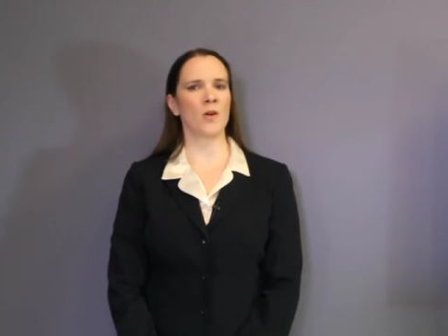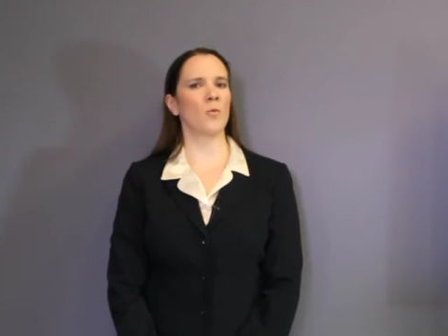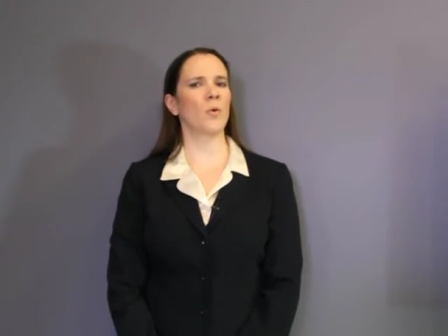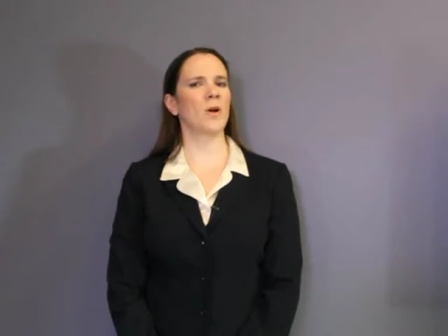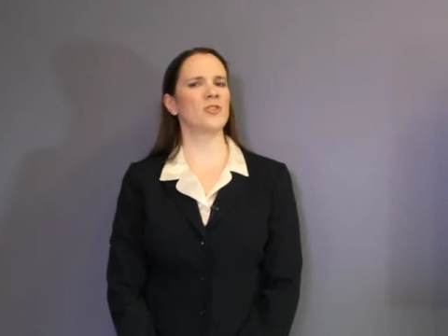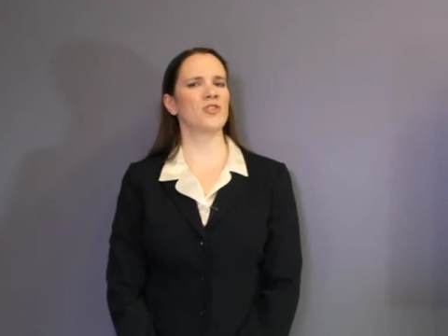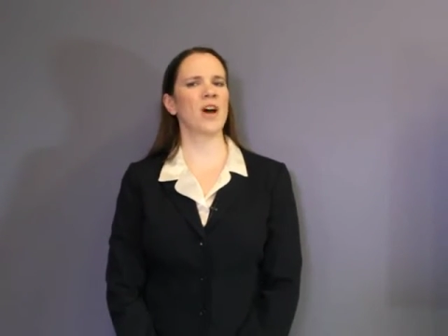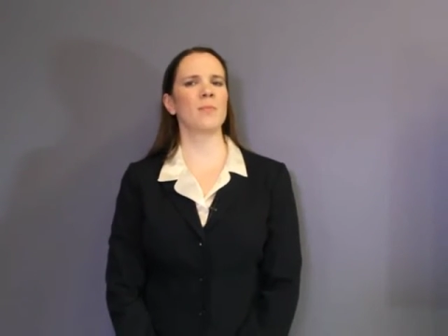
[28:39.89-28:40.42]

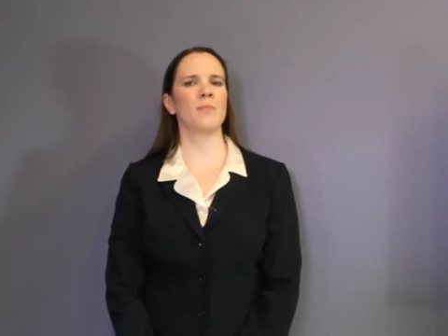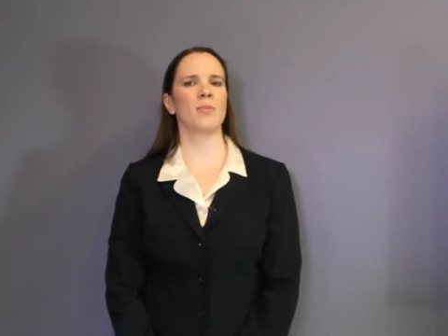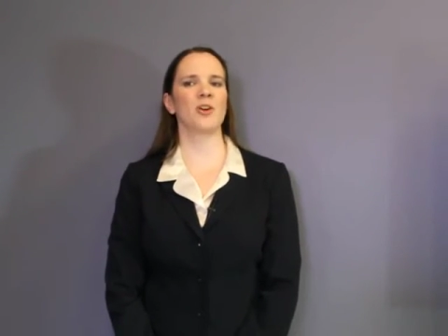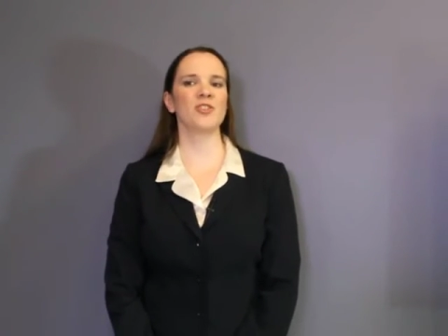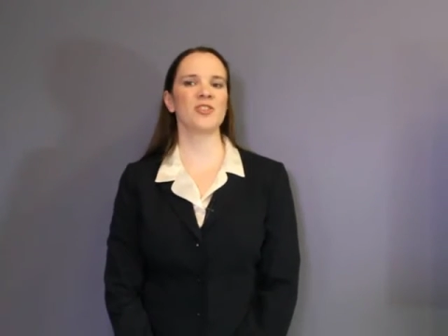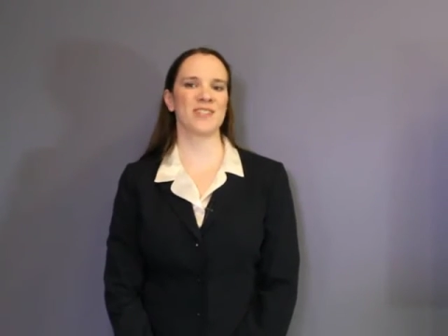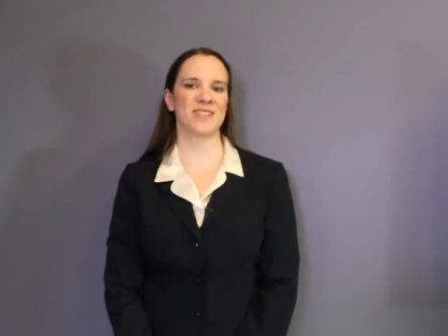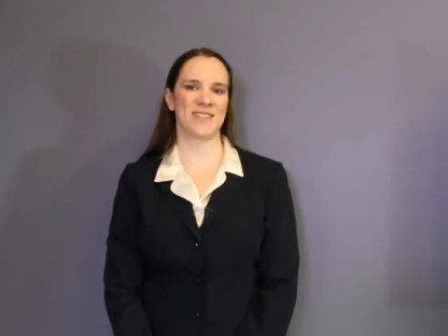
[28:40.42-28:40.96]
When John
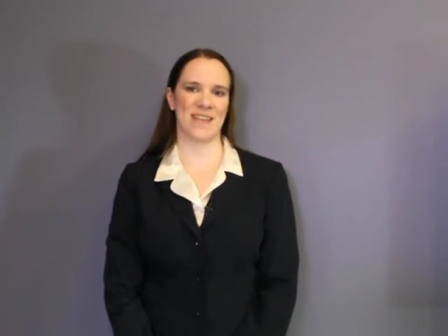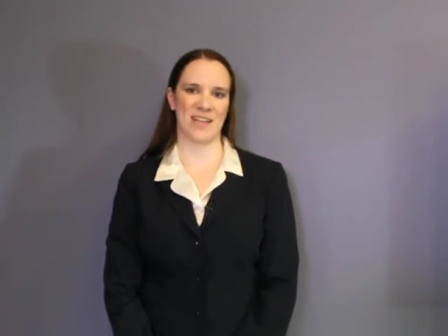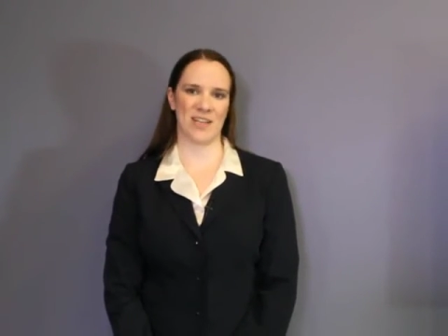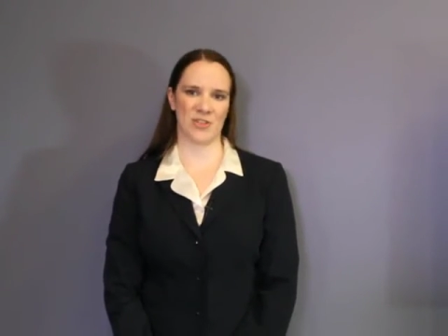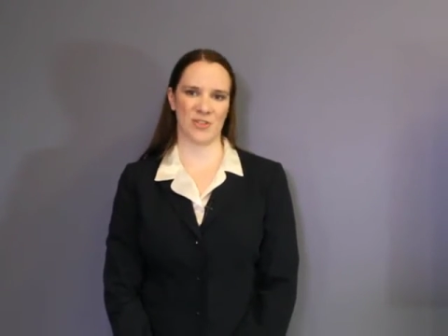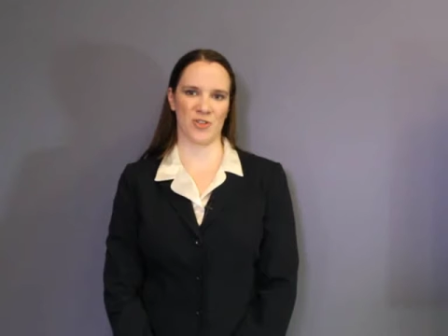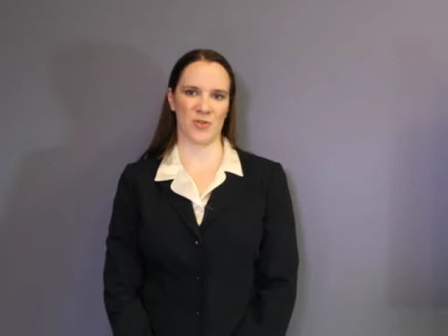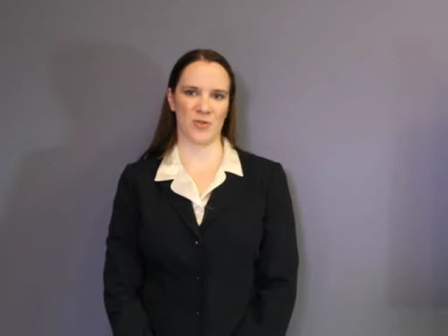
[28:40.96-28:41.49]
pushes the
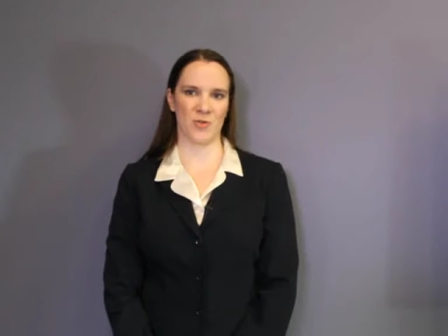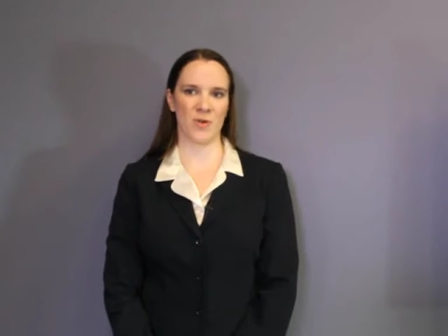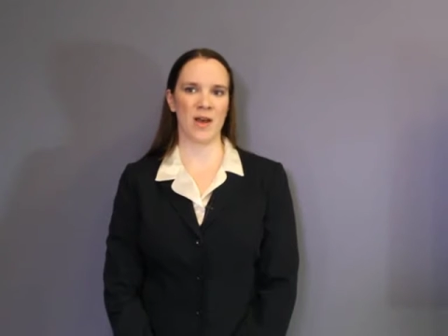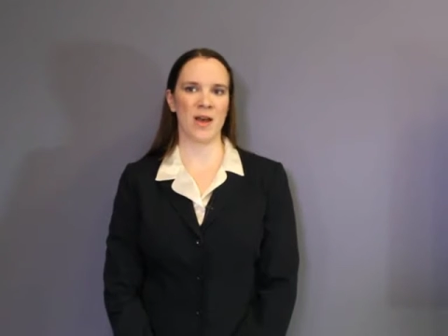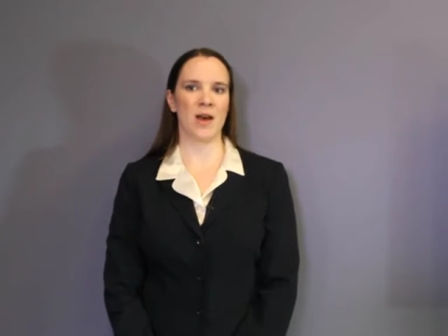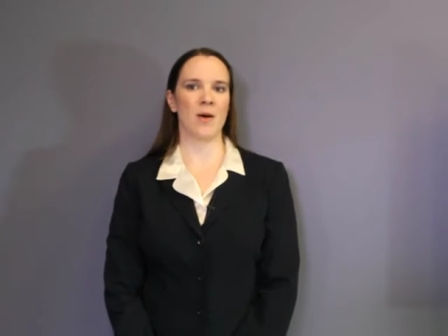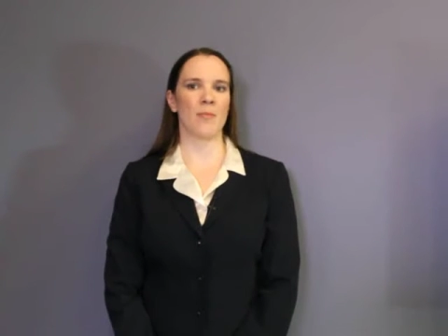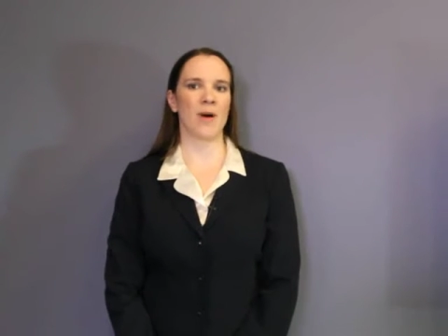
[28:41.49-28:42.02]
issue,
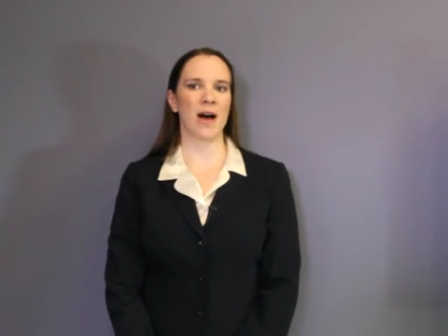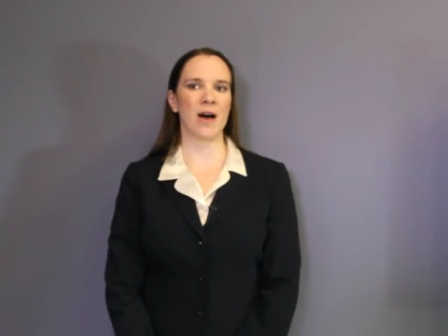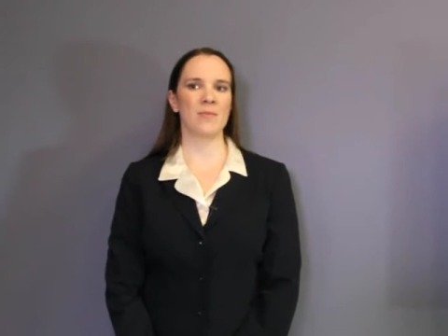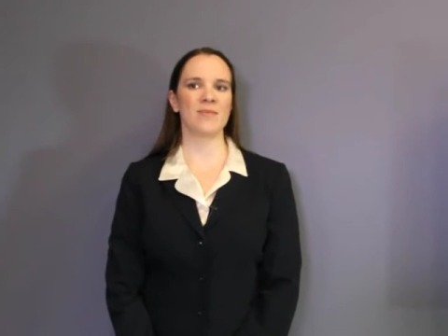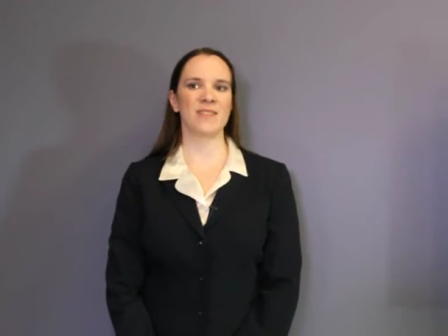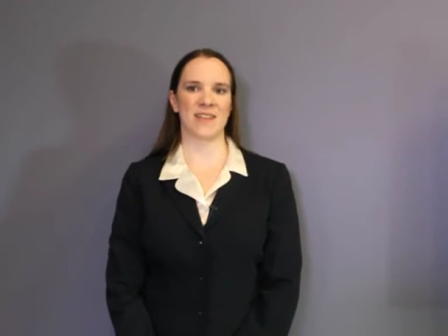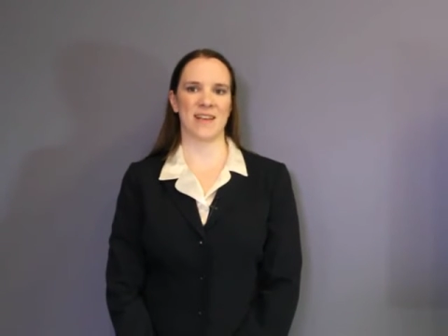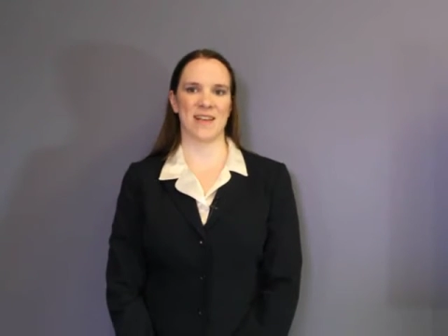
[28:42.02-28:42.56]
Bob
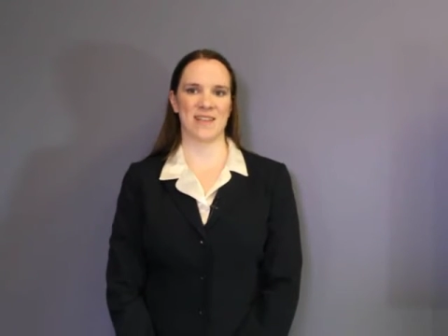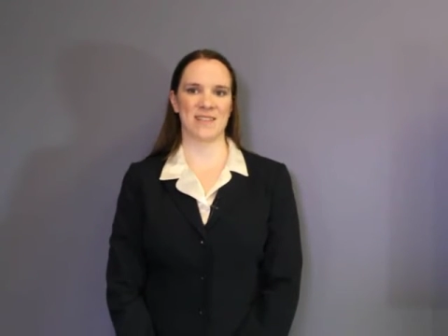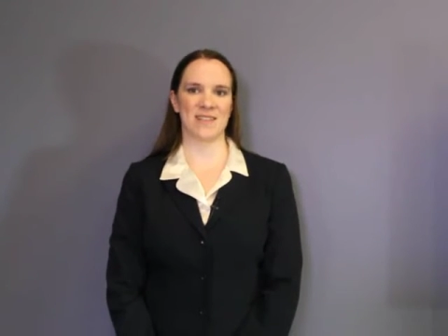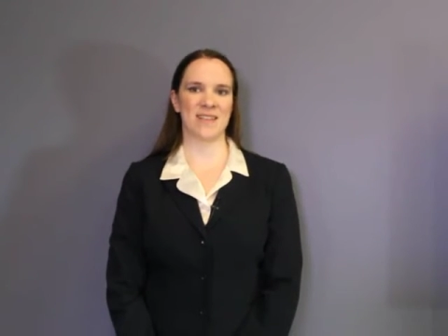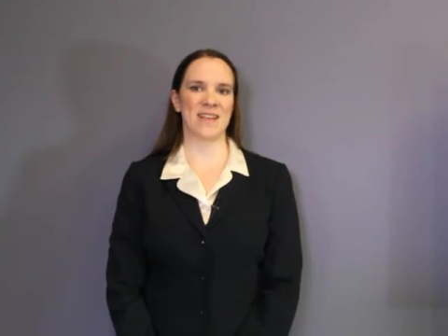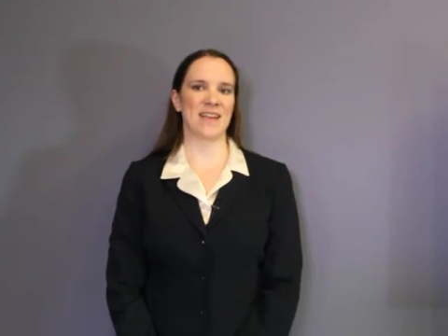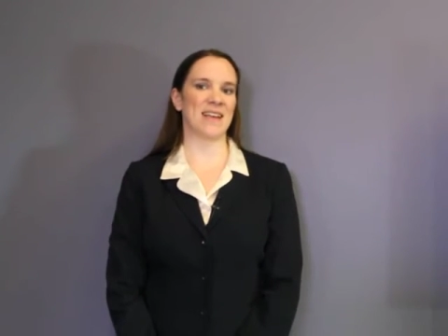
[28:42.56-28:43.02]
says